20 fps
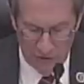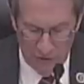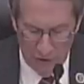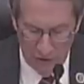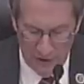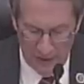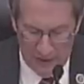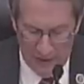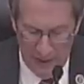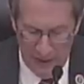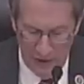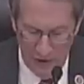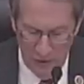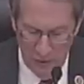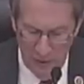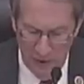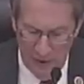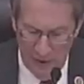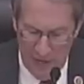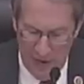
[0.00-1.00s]
Foley, can
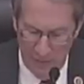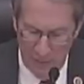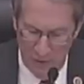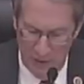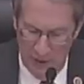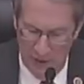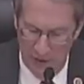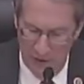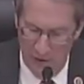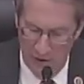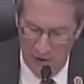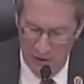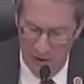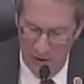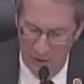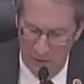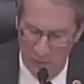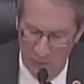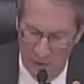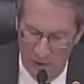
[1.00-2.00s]
you elaborate
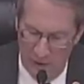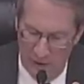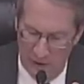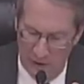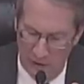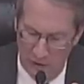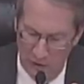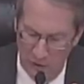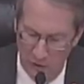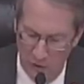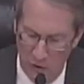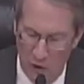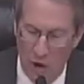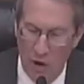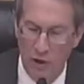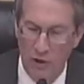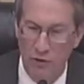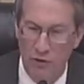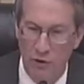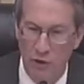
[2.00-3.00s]
on what
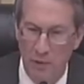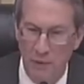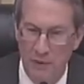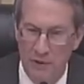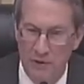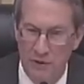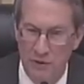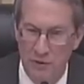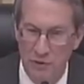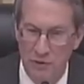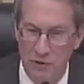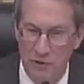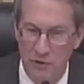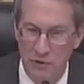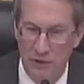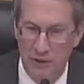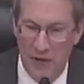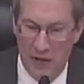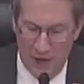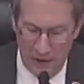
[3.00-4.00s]
long-term
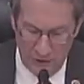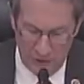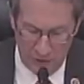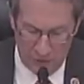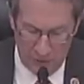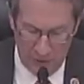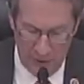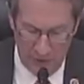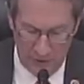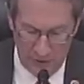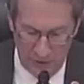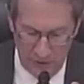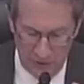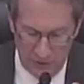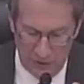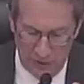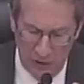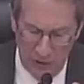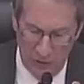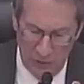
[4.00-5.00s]
institutional
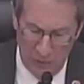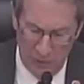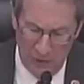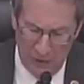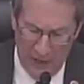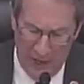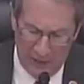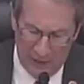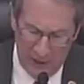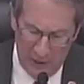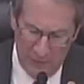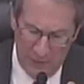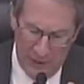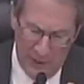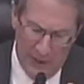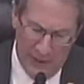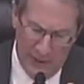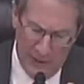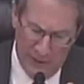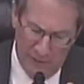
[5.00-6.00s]
consequences would likely
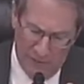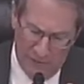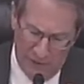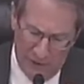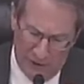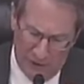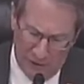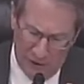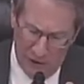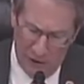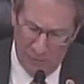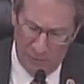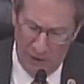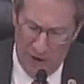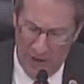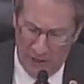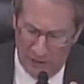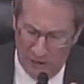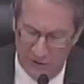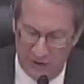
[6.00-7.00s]
be if the current
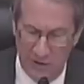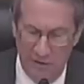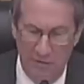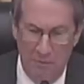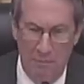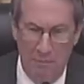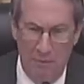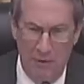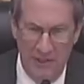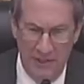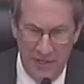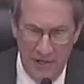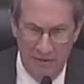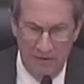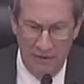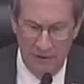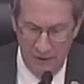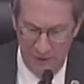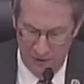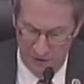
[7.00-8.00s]
practice of
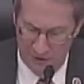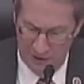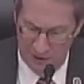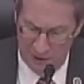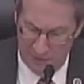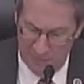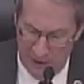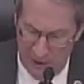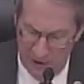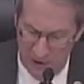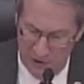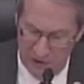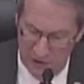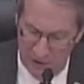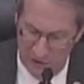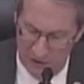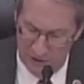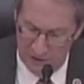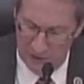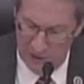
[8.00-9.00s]
benevolent
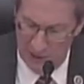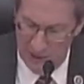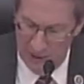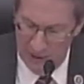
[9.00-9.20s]
suspensions